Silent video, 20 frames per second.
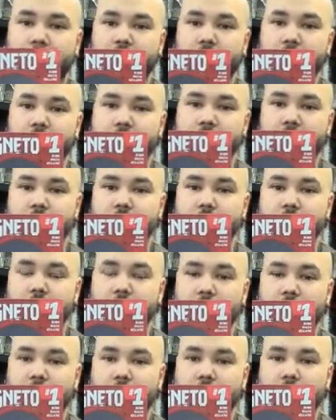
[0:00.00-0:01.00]
He's got his new
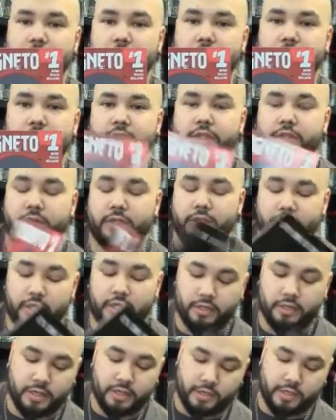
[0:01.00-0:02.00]
ongoing series
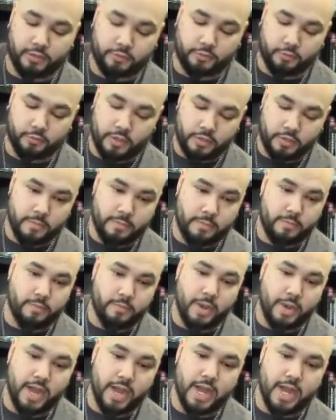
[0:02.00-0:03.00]
here, and it's written
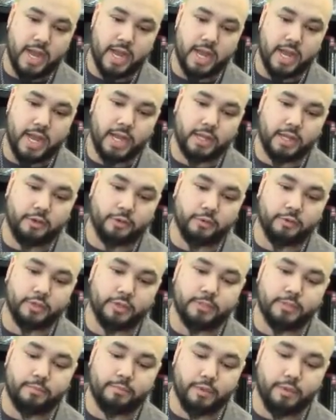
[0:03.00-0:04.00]
by
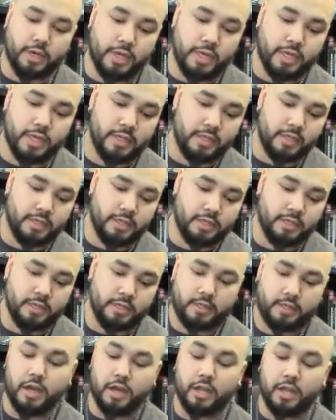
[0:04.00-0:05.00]
Chris Bunn.
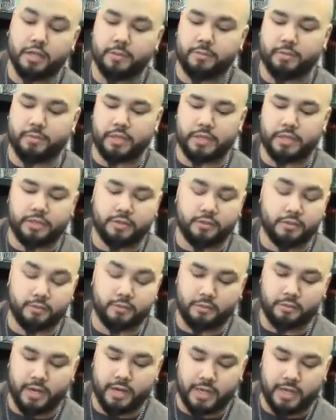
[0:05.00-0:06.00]
Cullen Bunn, excuse
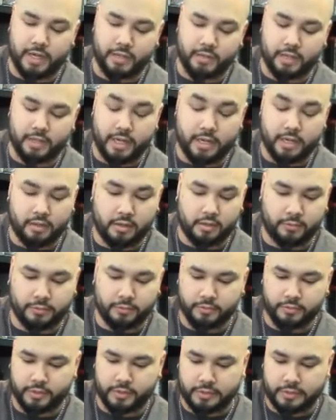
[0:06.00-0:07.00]
me. Why the hell did I call him
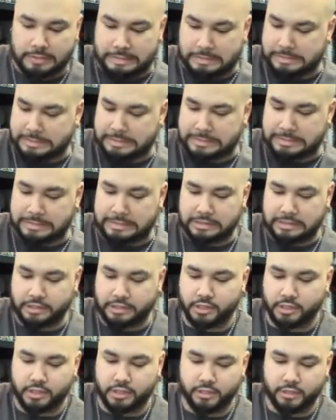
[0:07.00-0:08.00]
Chris? Yeesh.
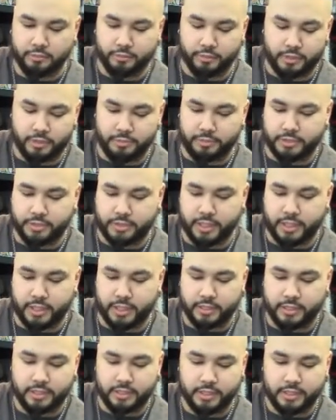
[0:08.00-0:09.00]
Rookie mistake.